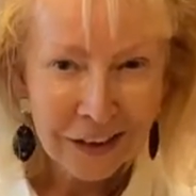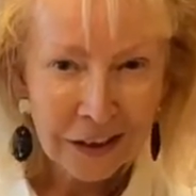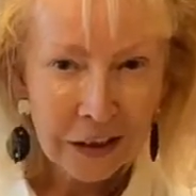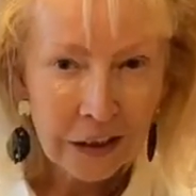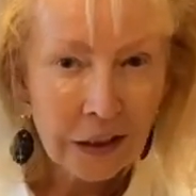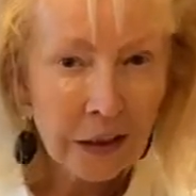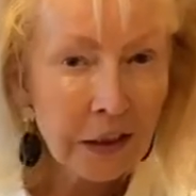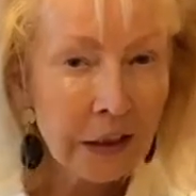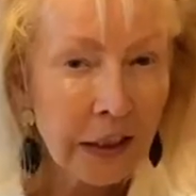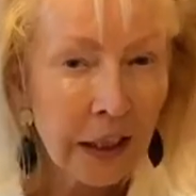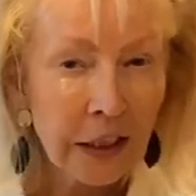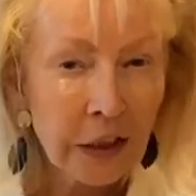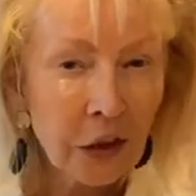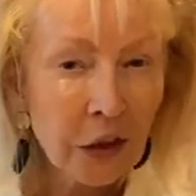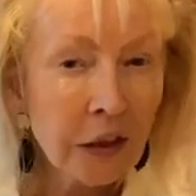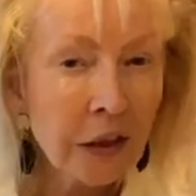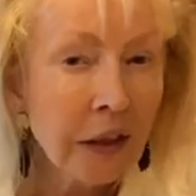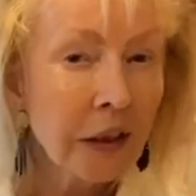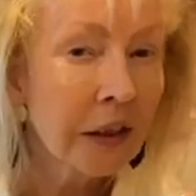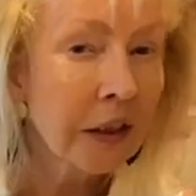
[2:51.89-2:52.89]
The
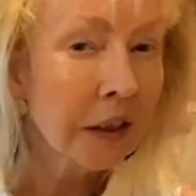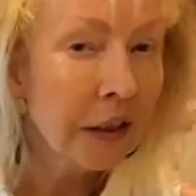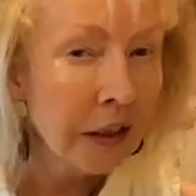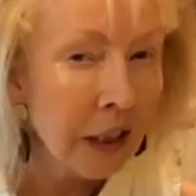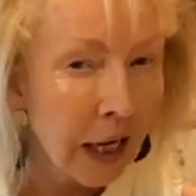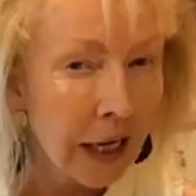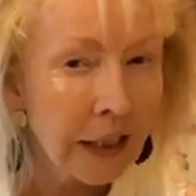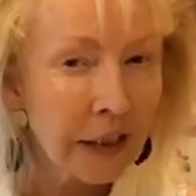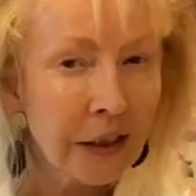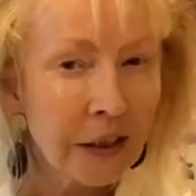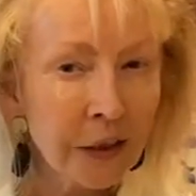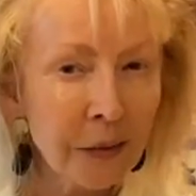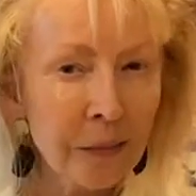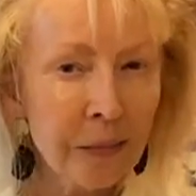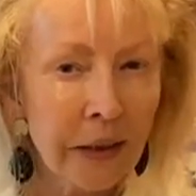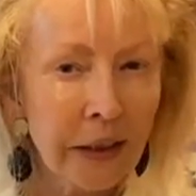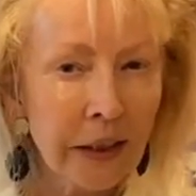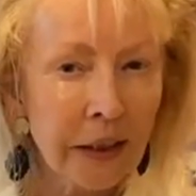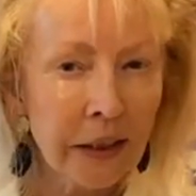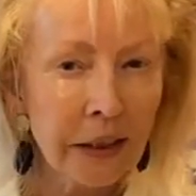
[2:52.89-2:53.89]
sessions are 90
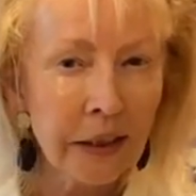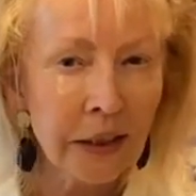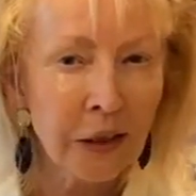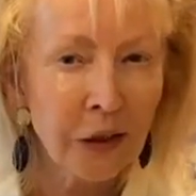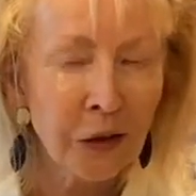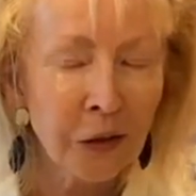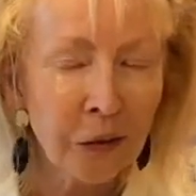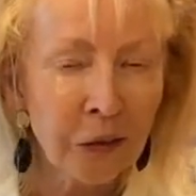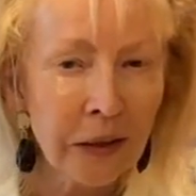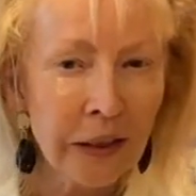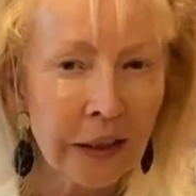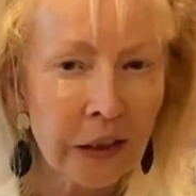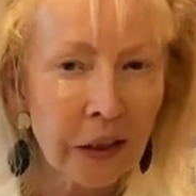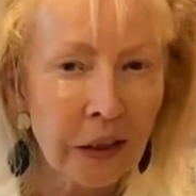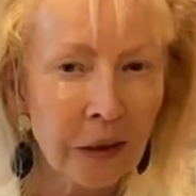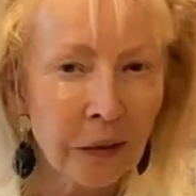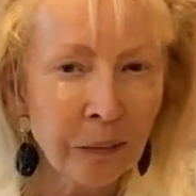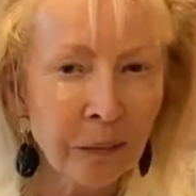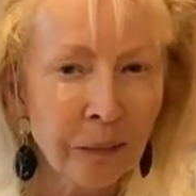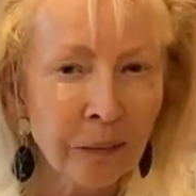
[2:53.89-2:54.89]
minutes in
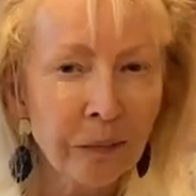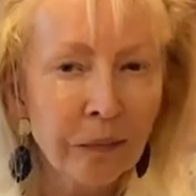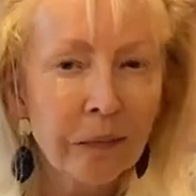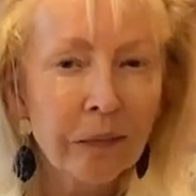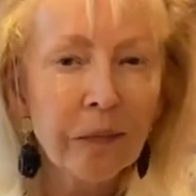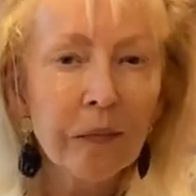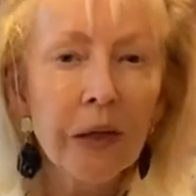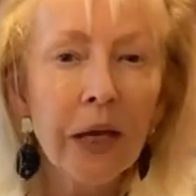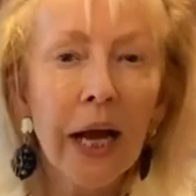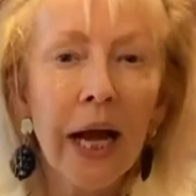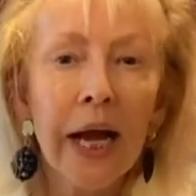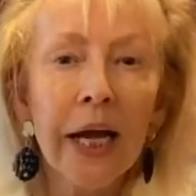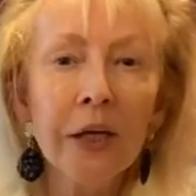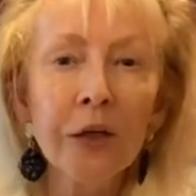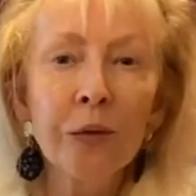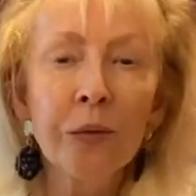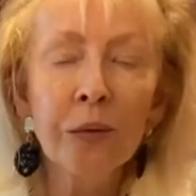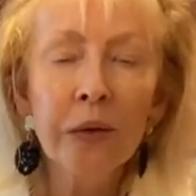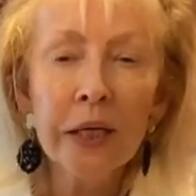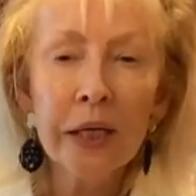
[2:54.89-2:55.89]
duration, and you
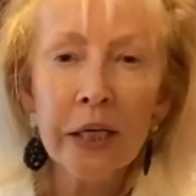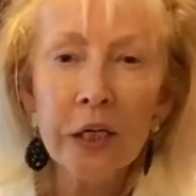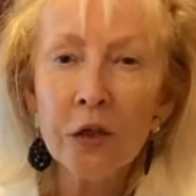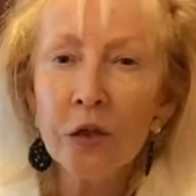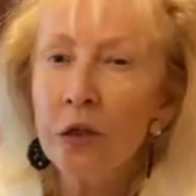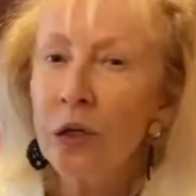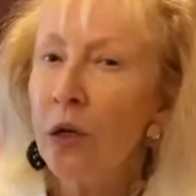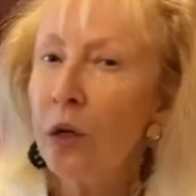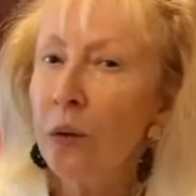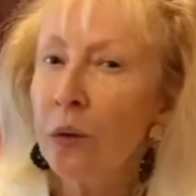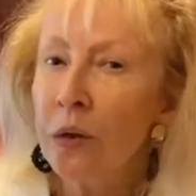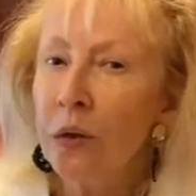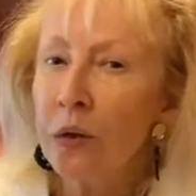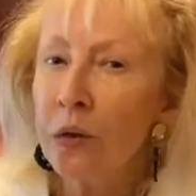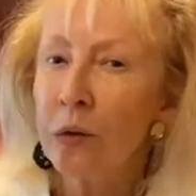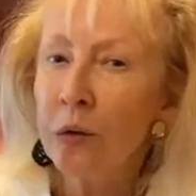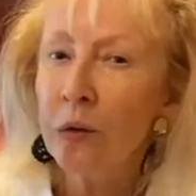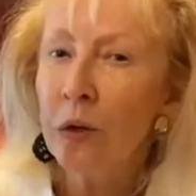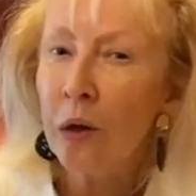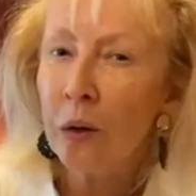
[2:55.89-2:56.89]
need to know that
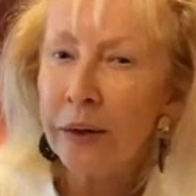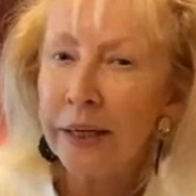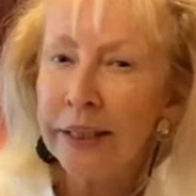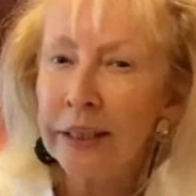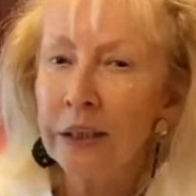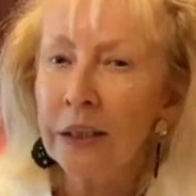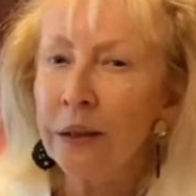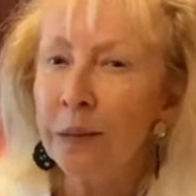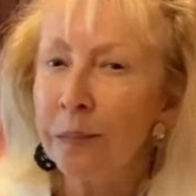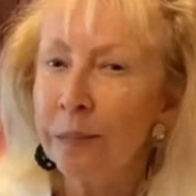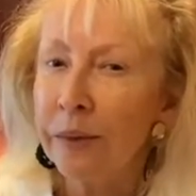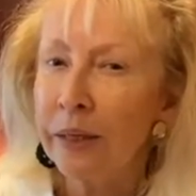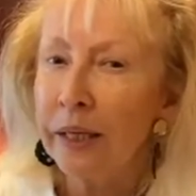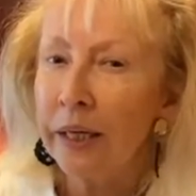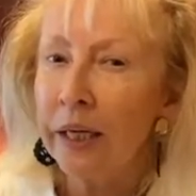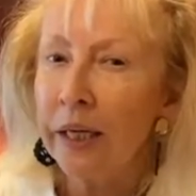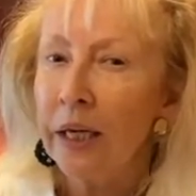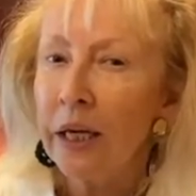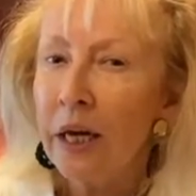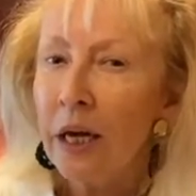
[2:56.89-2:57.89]
you're going to
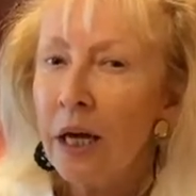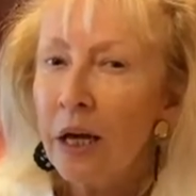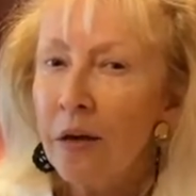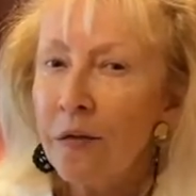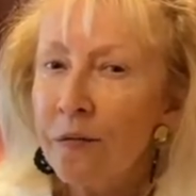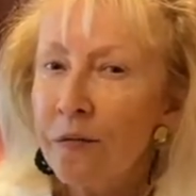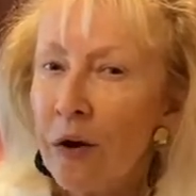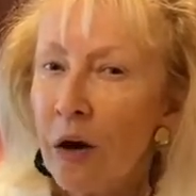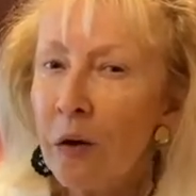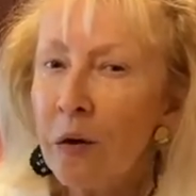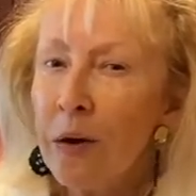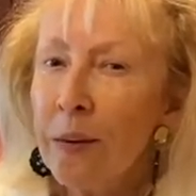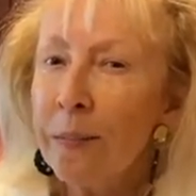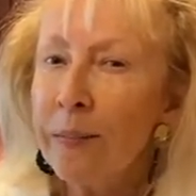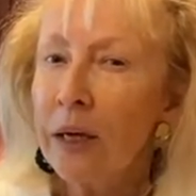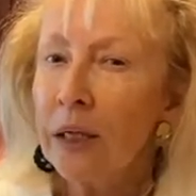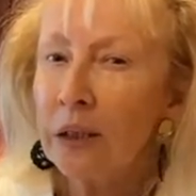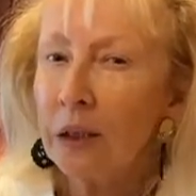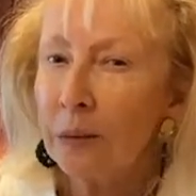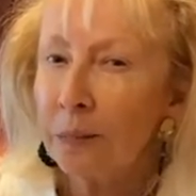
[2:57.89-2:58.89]
be very
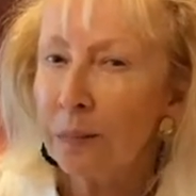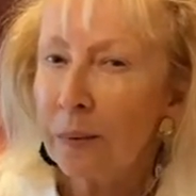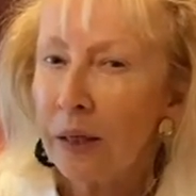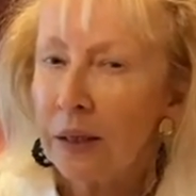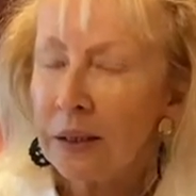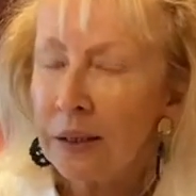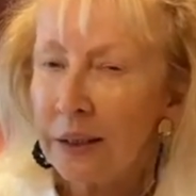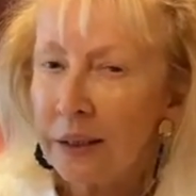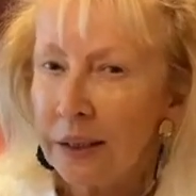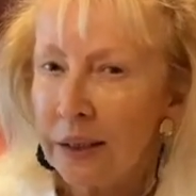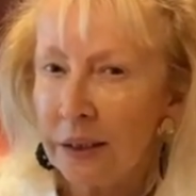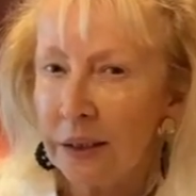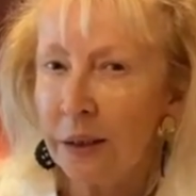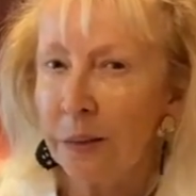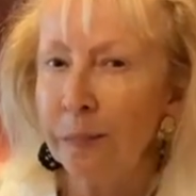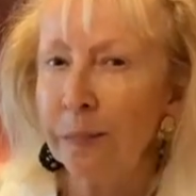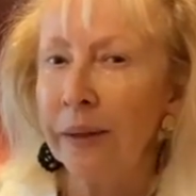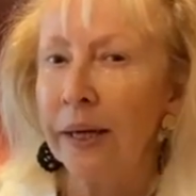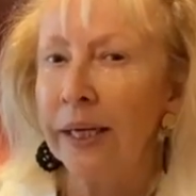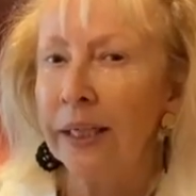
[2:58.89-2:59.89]
much
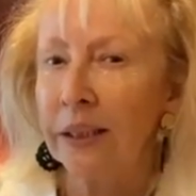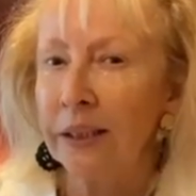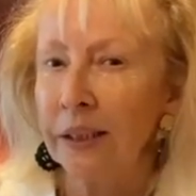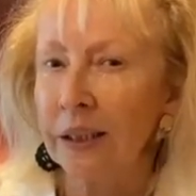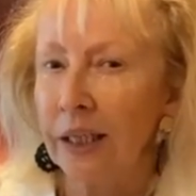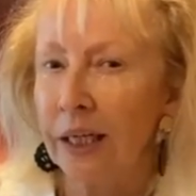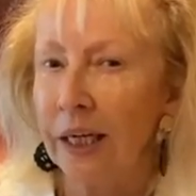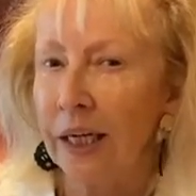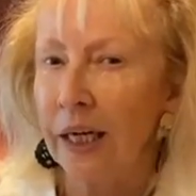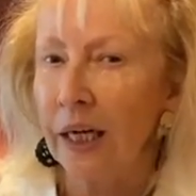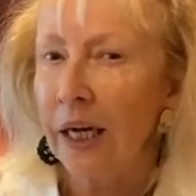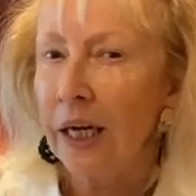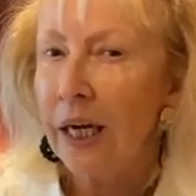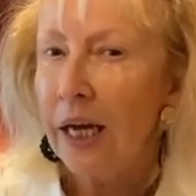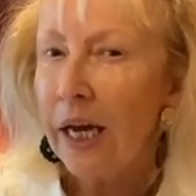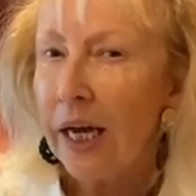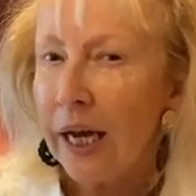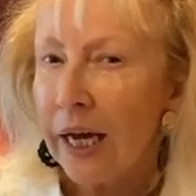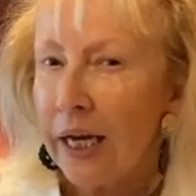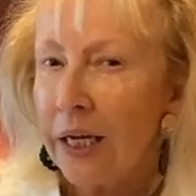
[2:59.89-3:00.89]
participating
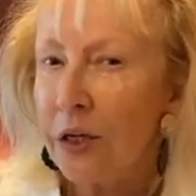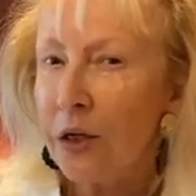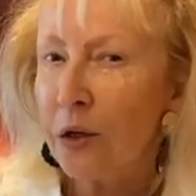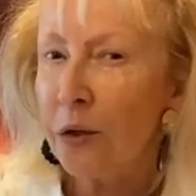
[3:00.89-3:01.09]
in your